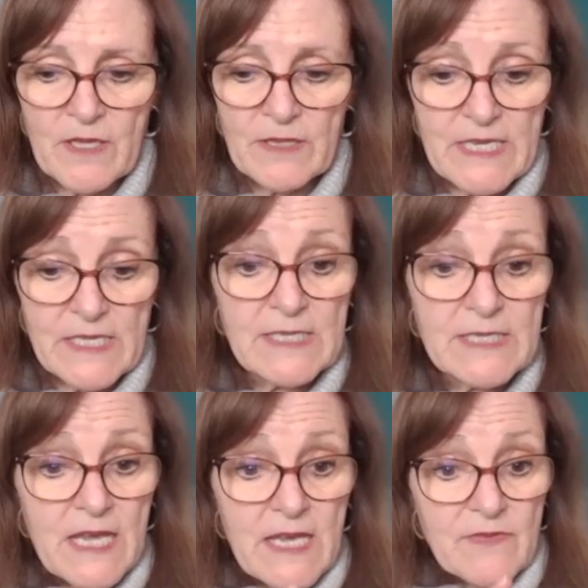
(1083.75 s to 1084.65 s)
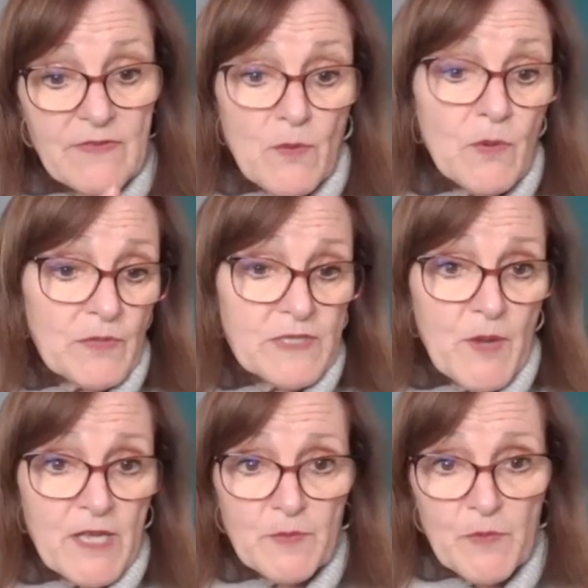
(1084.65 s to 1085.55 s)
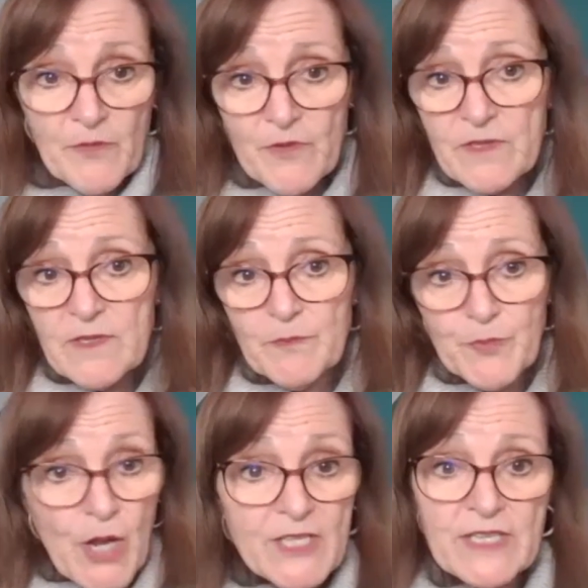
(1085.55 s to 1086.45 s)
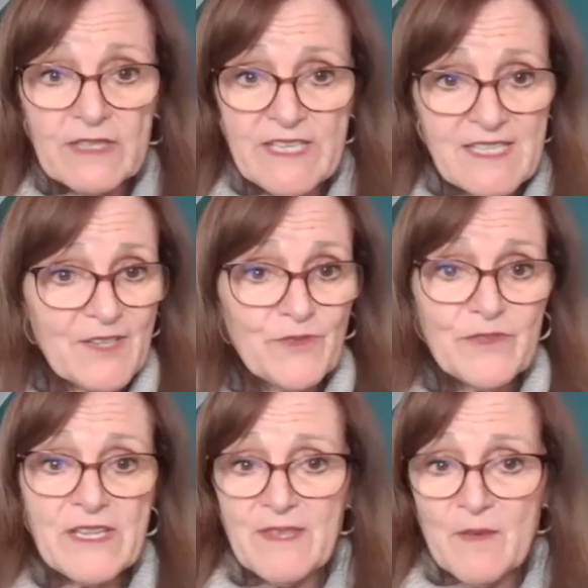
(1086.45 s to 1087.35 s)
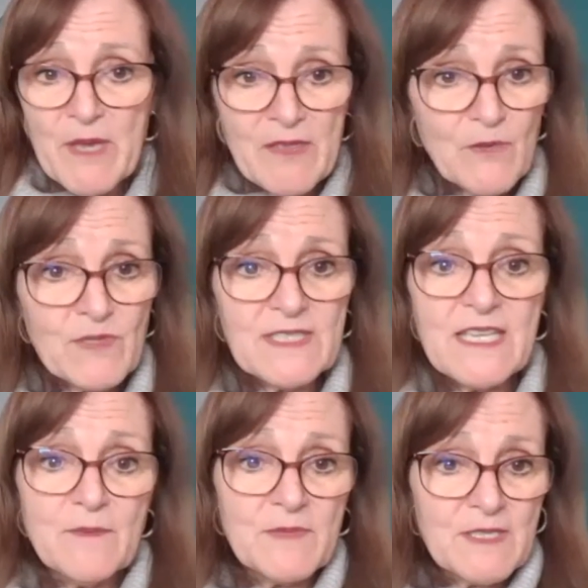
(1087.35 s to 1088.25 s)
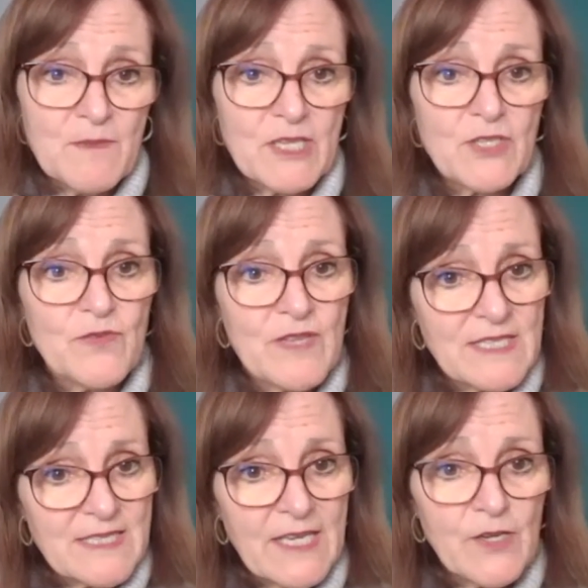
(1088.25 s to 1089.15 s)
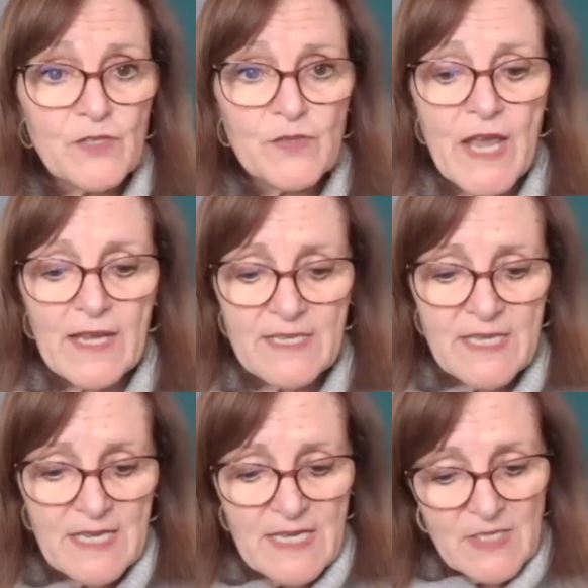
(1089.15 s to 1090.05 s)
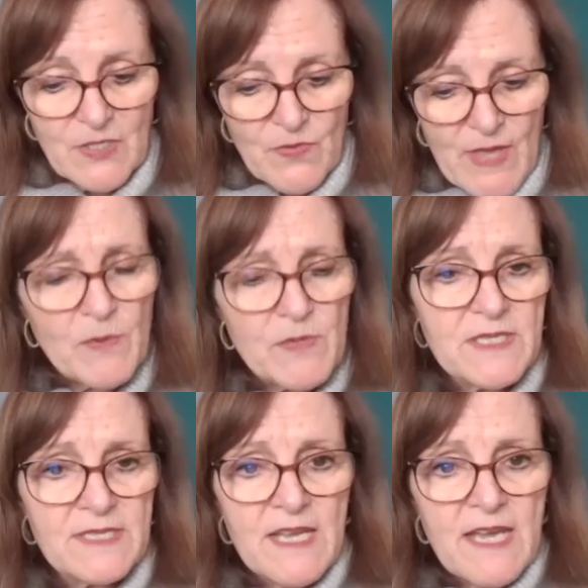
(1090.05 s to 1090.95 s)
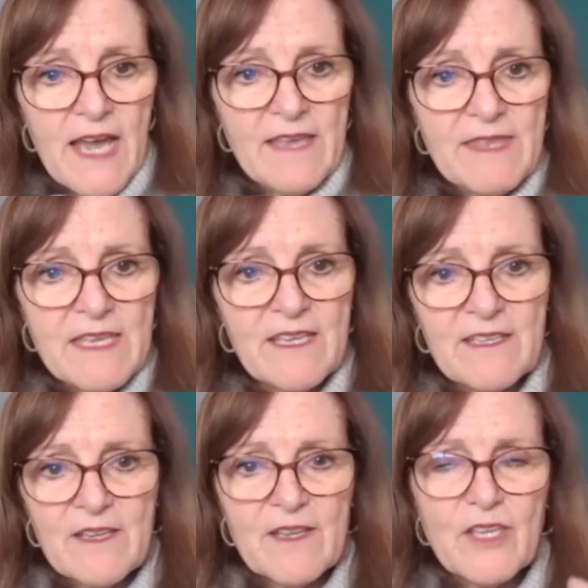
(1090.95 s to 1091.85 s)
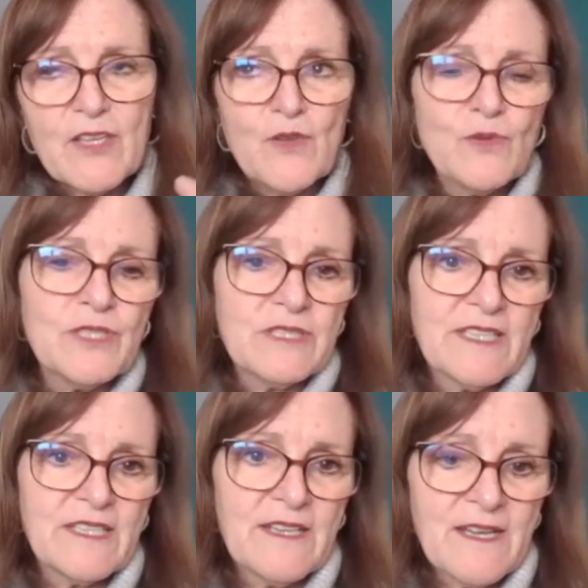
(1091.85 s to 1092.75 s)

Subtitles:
leads, they were responsible for the project leads underneath them and those teams to make sure they stayed on track. So that was, I think, hugely